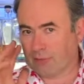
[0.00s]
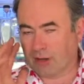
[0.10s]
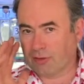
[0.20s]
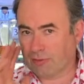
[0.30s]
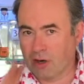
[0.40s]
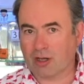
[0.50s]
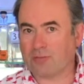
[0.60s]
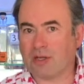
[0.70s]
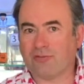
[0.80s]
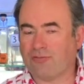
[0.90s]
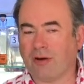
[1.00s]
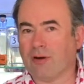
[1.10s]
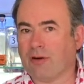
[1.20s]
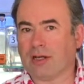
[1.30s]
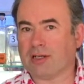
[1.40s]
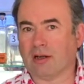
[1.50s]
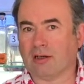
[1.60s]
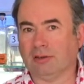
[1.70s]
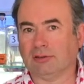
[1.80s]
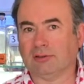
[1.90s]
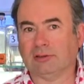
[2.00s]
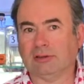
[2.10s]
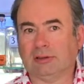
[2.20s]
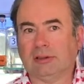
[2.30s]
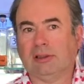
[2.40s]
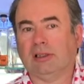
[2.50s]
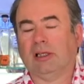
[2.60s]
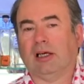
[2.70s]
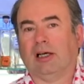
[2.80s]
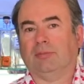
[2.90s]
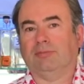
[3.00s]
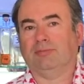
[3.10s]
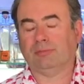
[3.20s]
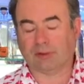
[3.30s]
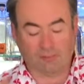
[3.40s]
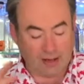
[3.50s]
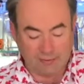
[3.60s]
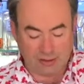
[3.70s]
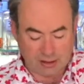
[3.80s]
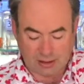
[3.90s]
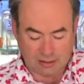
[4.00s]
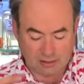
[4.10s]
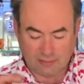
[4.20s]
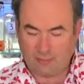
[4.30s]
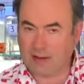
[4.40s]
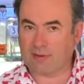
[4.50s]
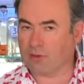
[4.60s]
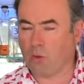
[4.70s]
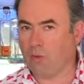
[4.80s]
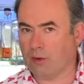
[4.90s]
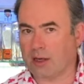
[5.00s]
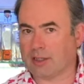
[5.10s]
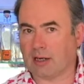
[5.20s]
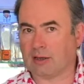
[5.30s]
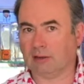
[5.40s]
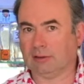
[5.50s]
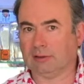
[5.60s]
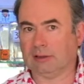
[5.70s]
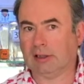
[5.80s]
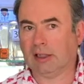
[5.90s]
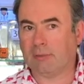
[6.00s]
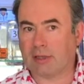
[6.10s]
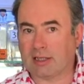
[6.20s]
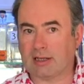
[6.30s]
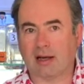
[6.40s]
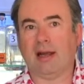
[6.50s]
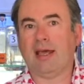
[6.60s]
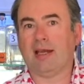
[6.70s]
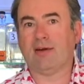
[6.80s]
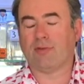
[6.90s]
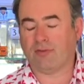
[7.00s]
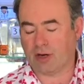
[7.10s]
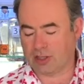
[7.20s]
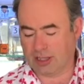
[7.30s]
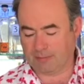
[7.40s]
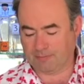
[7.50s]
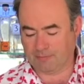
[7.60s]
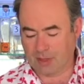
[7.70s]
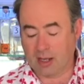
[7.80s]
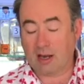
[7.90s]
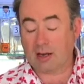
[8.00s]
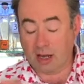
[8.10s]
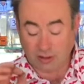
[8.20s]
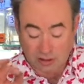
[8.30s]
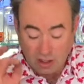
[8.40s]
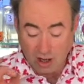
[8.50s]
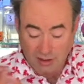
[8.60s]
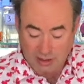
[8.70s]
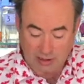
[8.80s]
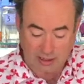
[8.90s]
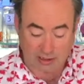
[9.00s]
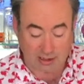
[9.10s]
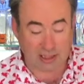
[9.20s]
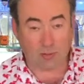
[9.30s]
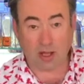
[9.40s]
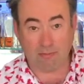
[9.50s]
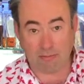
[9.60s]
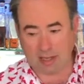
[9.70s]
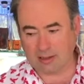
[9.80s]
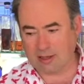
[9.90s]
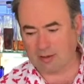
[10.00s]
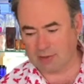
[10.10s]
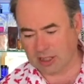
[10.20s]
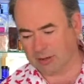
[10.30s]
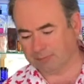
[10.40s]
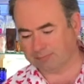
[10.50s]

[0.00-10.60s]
The raspberry is very, very subtle. The flavours are all very subtle, but it's clean and refreshing. Now to garnish this, and this is where the mint comes in,